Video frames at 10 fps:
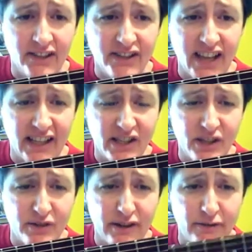second
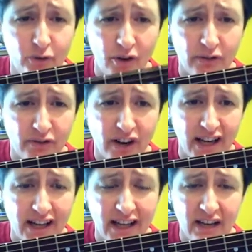string, fourth fret.
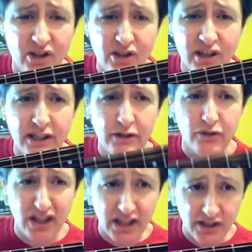If you can
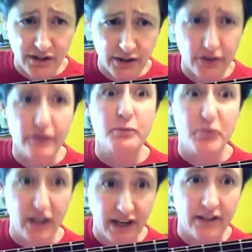do this, you can
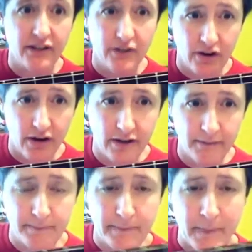play the guitar.
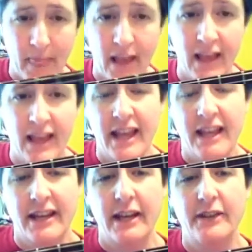
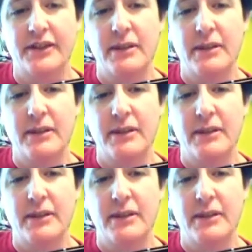Now,